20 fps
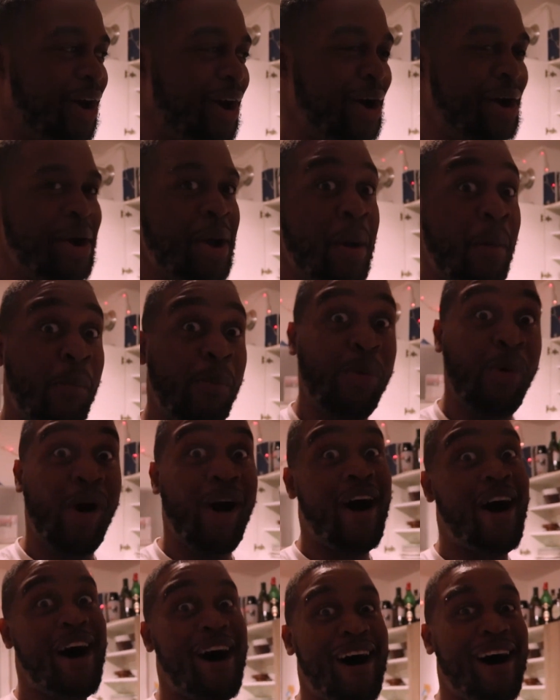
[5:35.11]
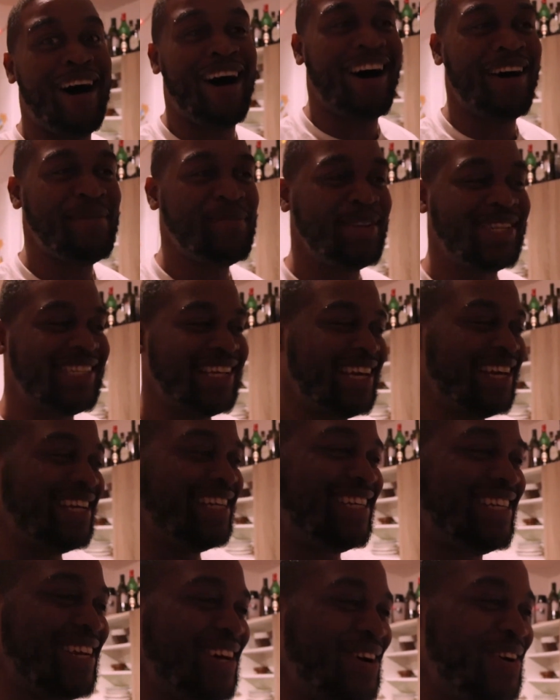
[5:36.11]
I've been saying
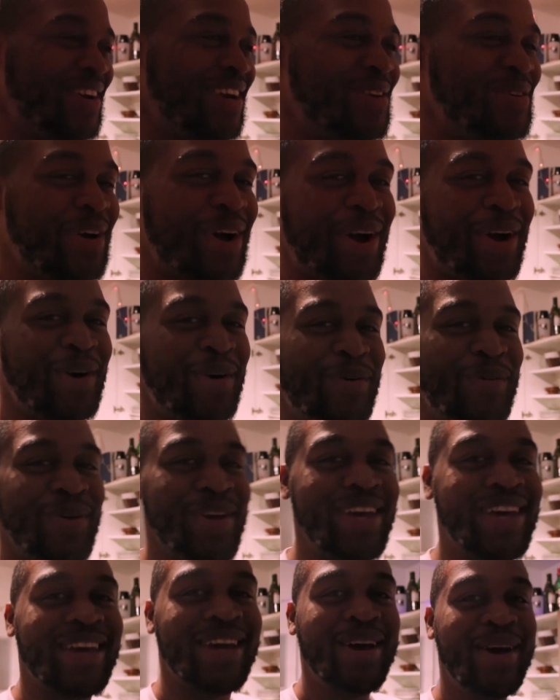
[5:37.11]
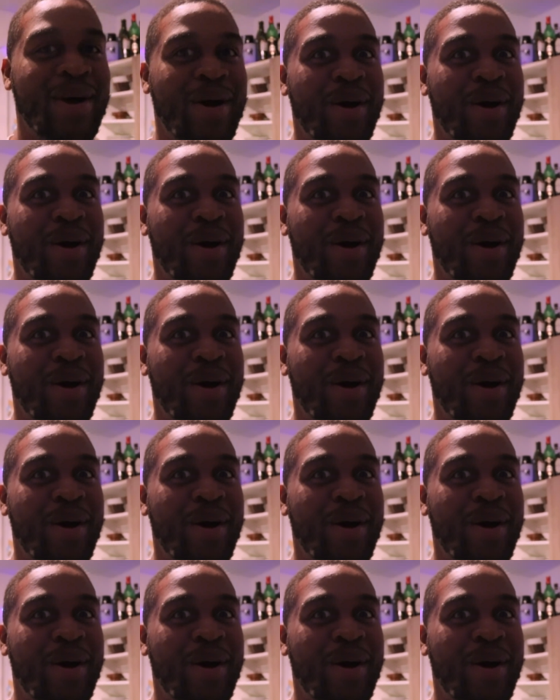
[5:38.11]
this shit all week.